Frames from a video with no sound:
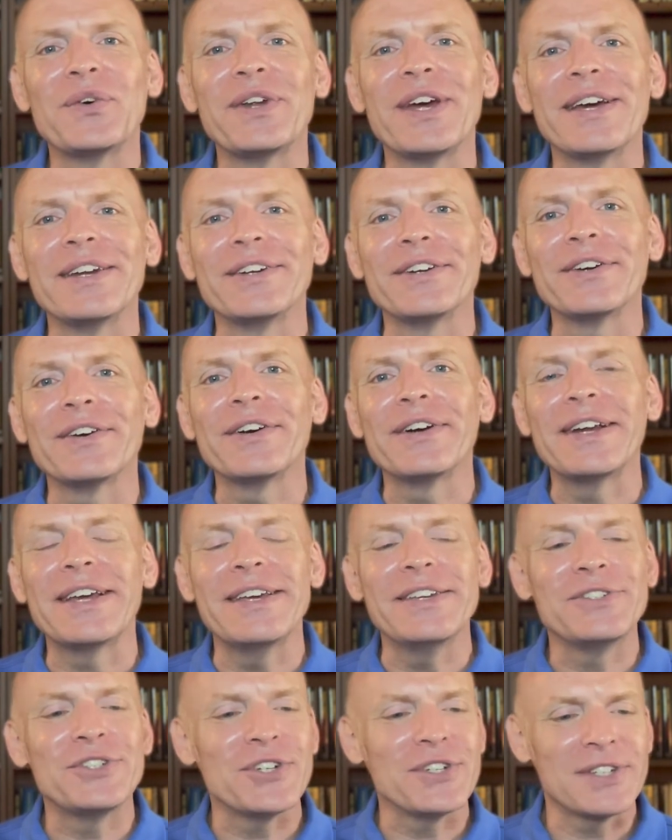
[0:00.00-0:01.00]
Ender, and
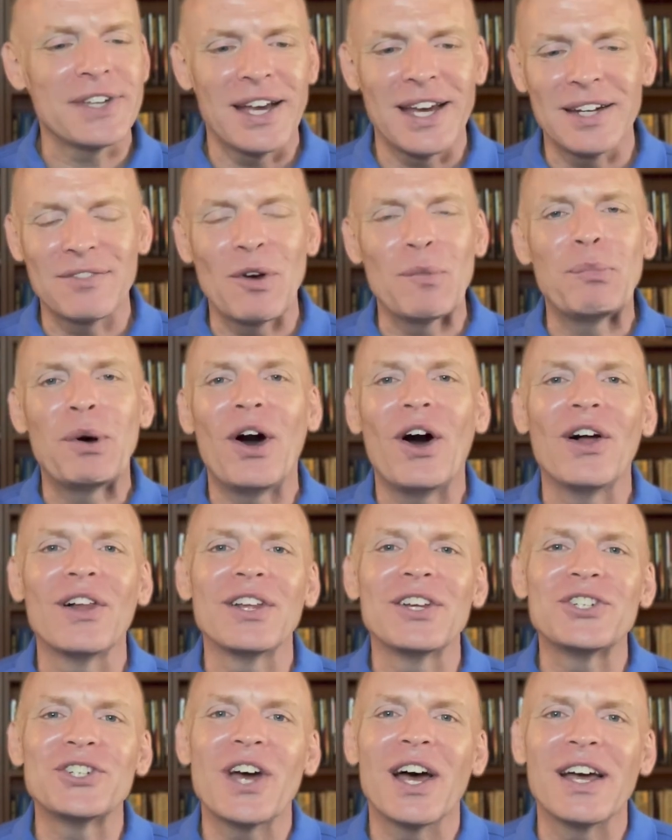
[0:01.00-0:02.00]
he's just kind of
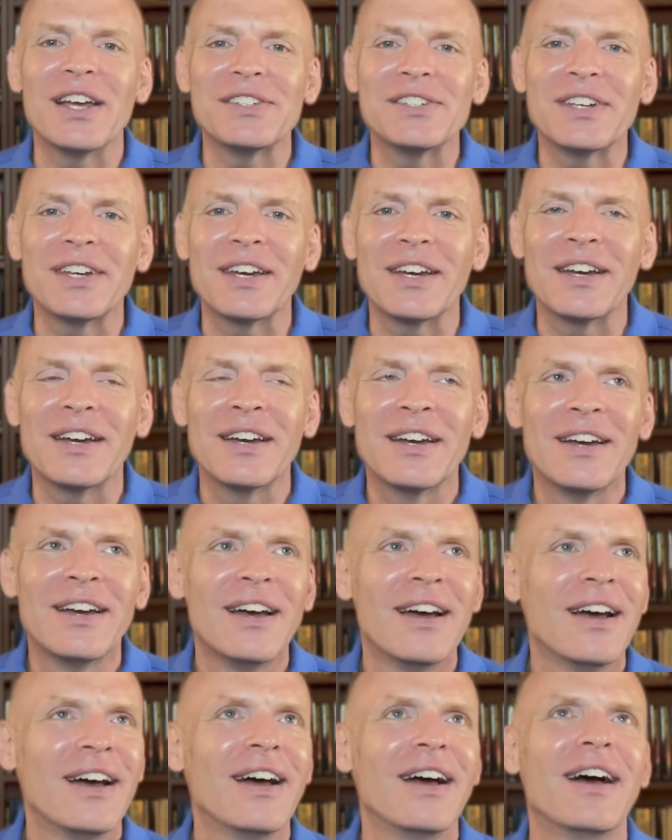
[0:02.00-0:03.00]
apologizing.
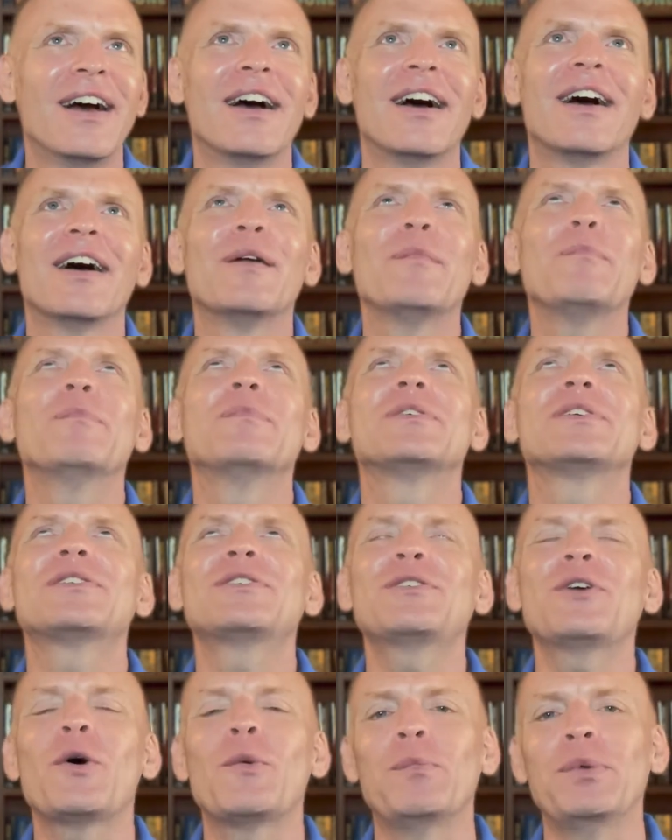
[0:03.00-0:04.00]

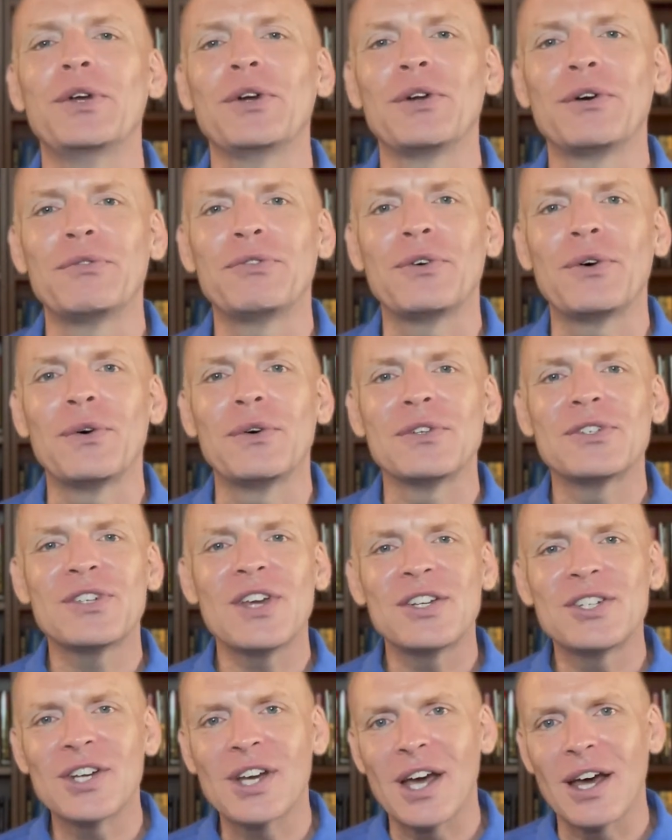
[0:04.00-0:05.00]
So beautiful.
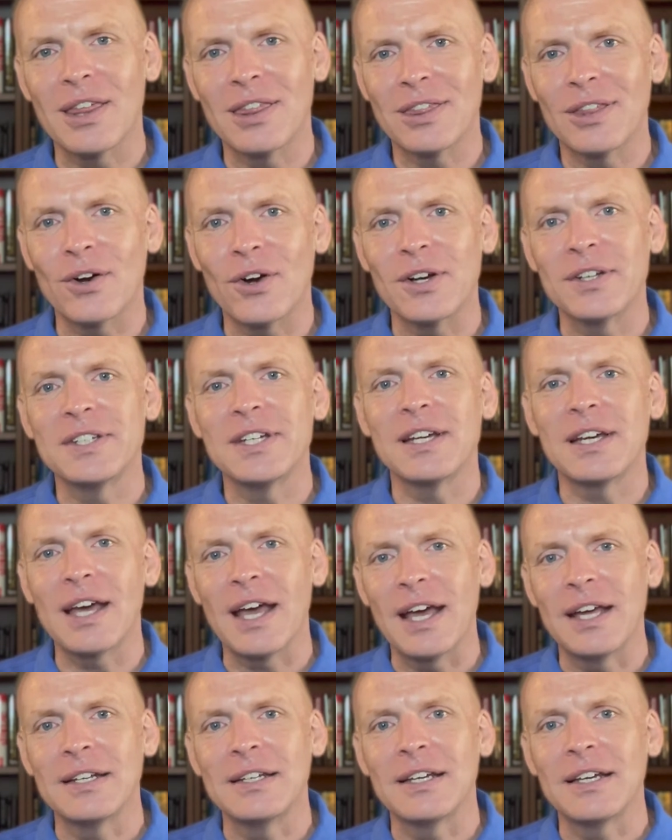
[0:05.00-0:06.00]
Such a cathartic
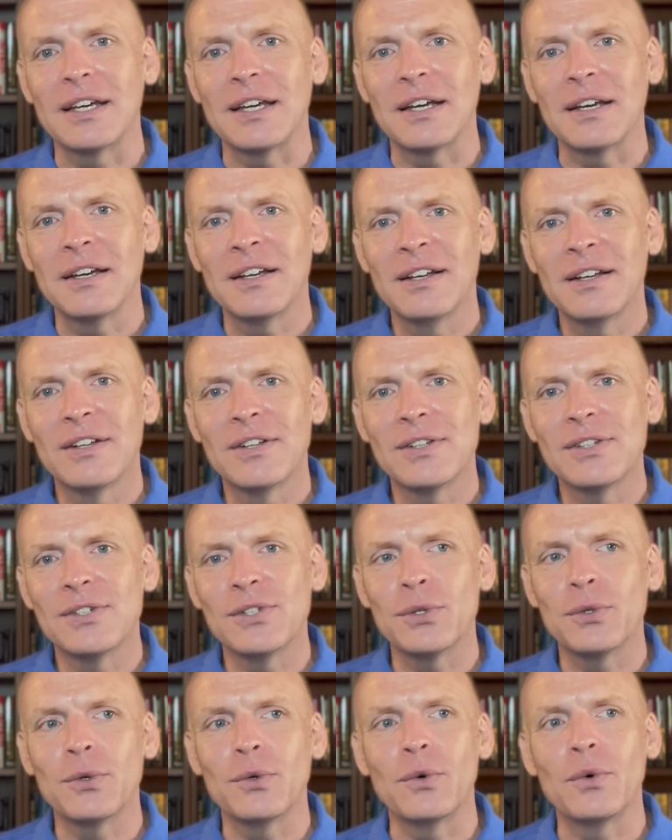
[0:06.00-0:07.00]
ending
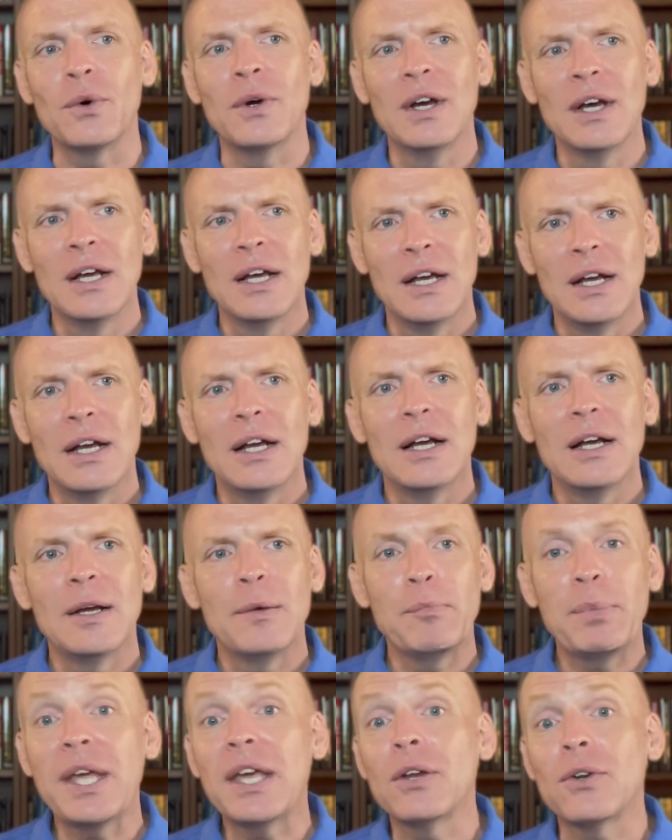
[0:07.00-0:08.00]
to
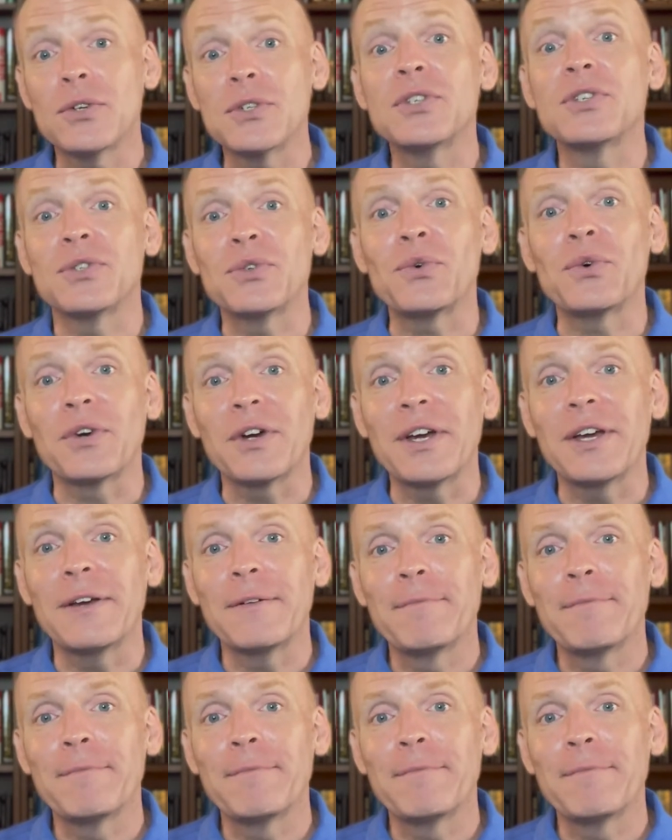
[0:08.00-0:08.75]
Peter's story.